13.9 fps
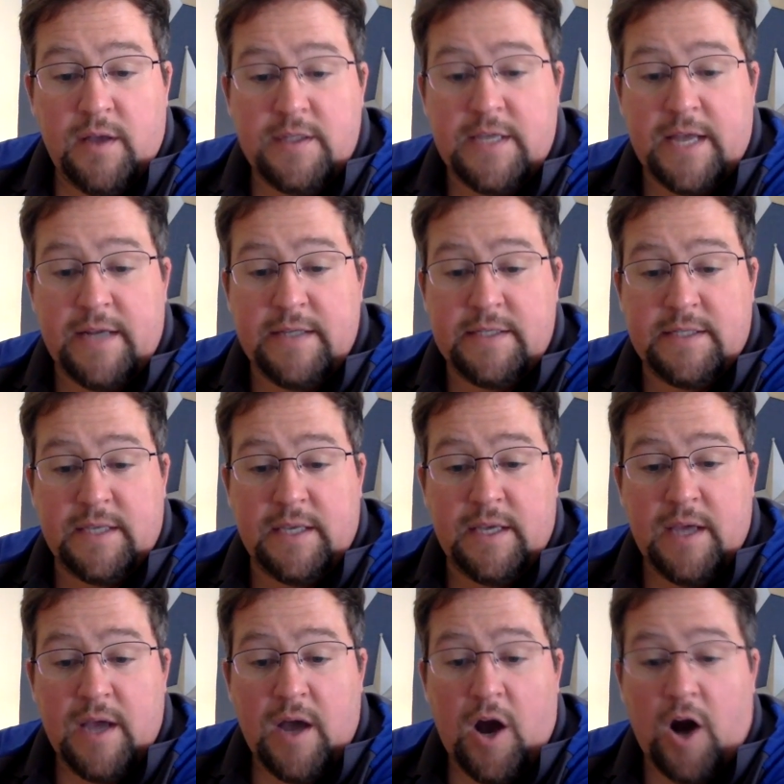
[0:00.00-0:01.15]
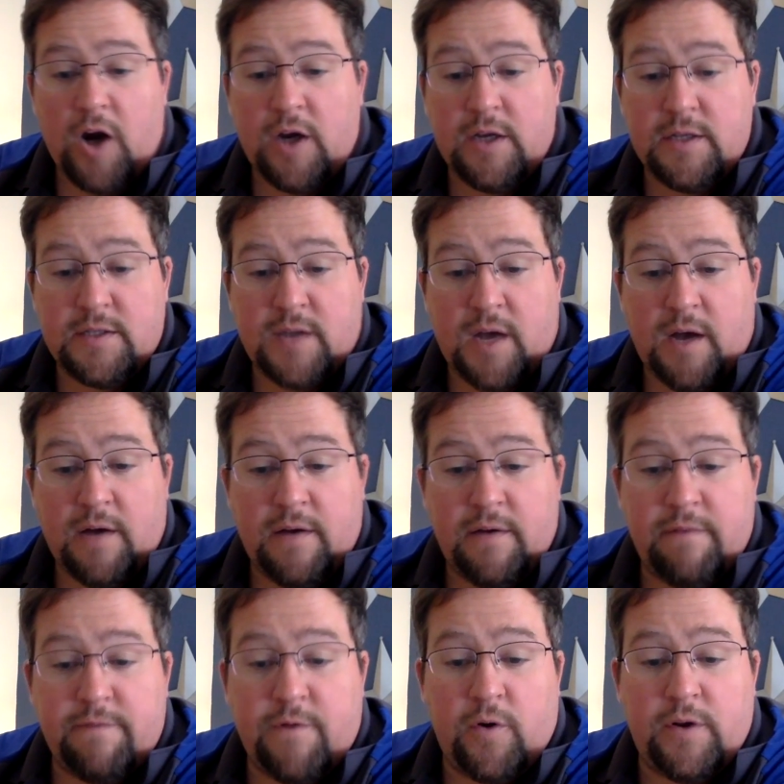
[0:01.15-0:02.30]
Tennessee, Arkansas
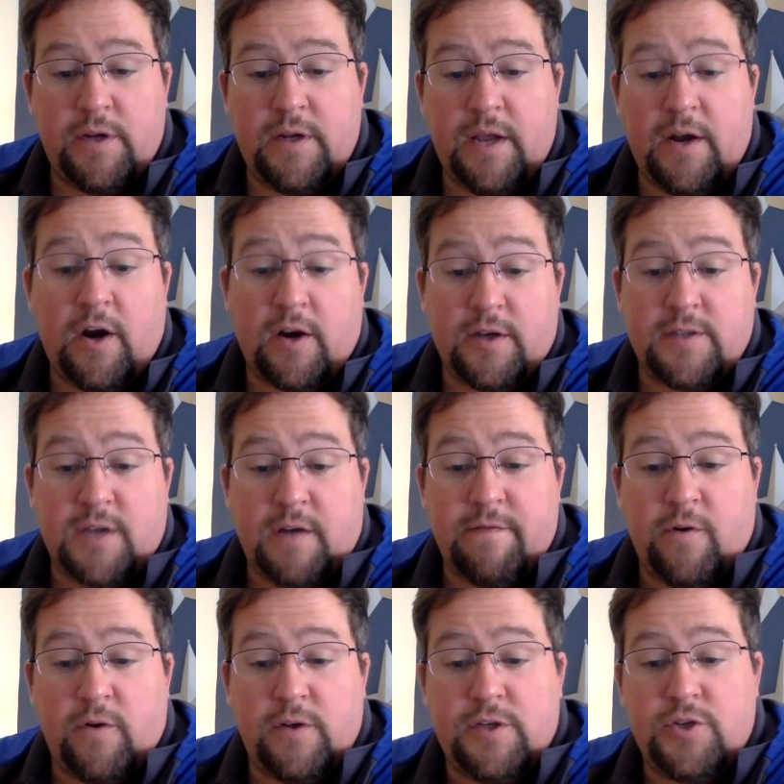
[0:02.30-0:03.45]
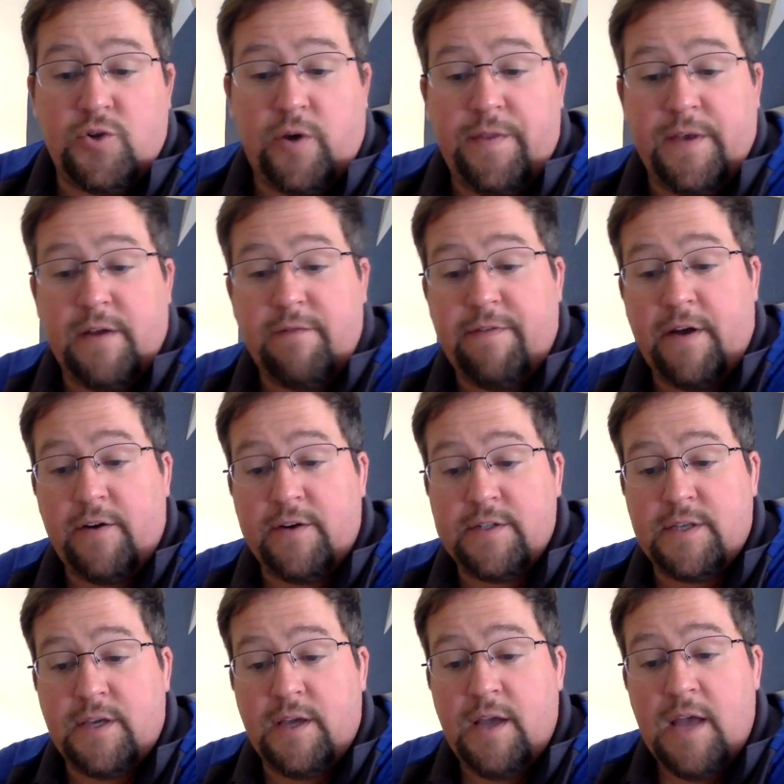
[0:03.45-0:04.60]
voted to join the
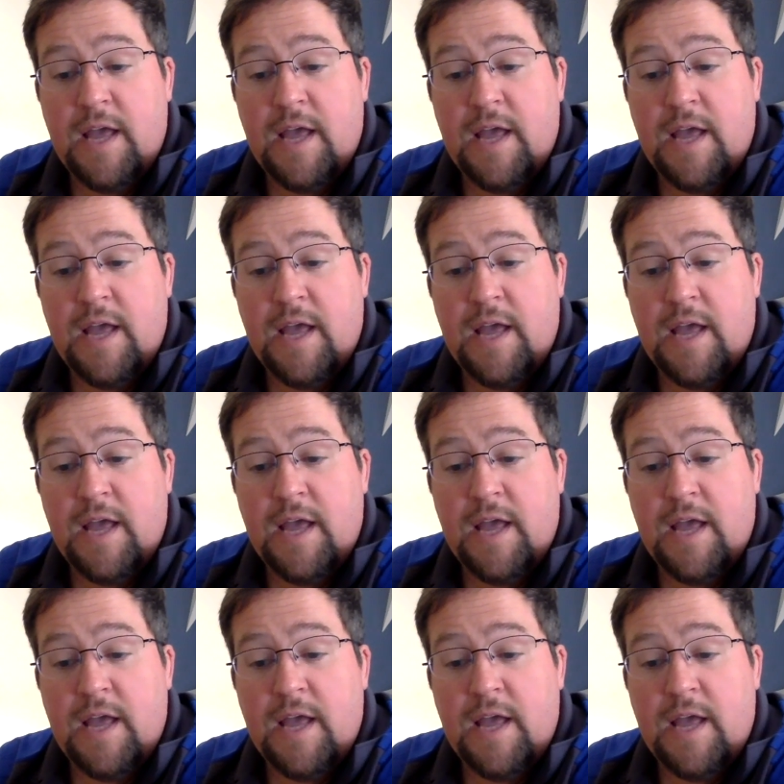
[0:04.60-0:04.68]
Confederacy.